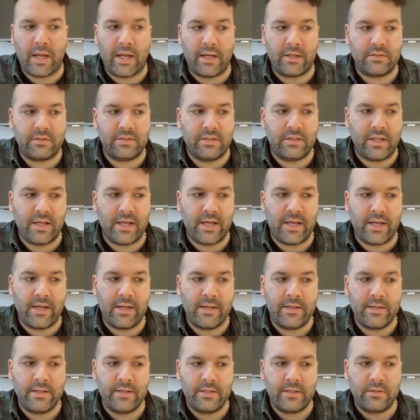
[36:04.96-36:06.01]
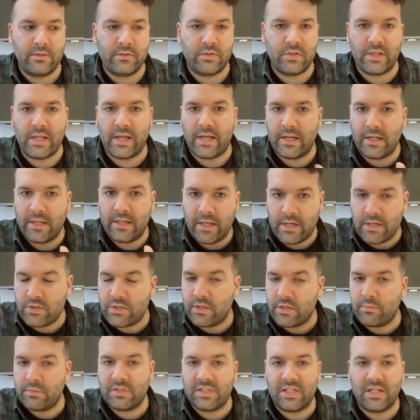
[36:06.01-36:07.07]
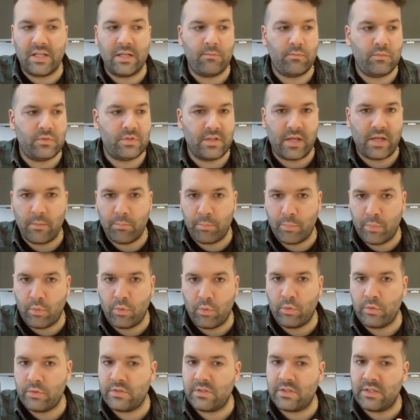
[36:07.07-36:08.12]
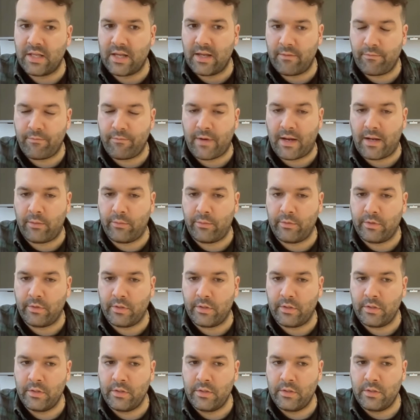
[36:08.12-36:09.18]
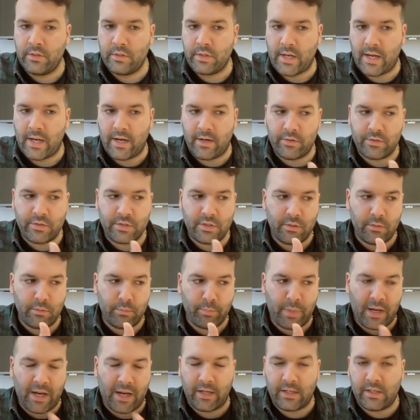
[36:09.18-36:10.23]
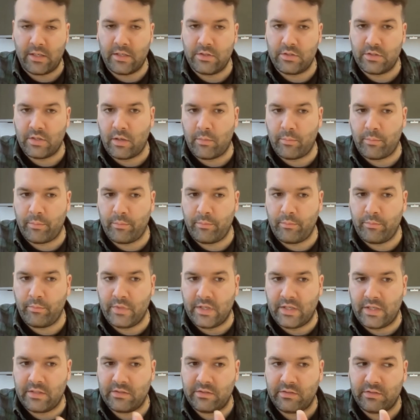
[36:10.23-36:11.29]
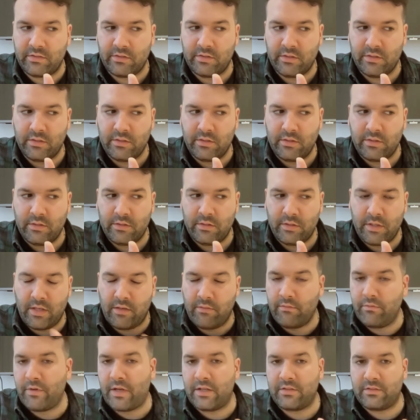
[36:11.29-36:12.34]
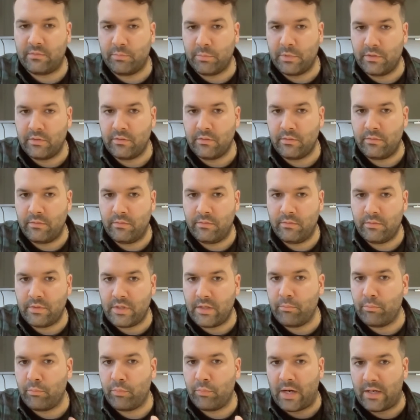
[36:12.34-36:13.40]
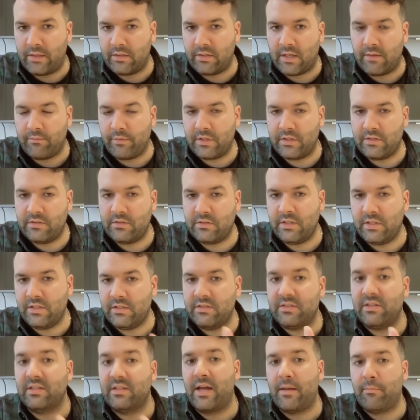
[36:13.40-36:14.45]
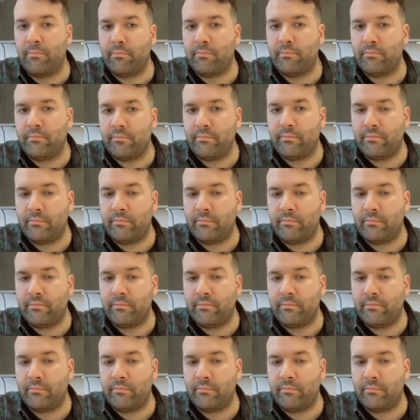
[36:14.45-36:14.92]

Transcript: back to their leadership team, to their board, to their founder? How do you package up this investment in brand advocacy to them?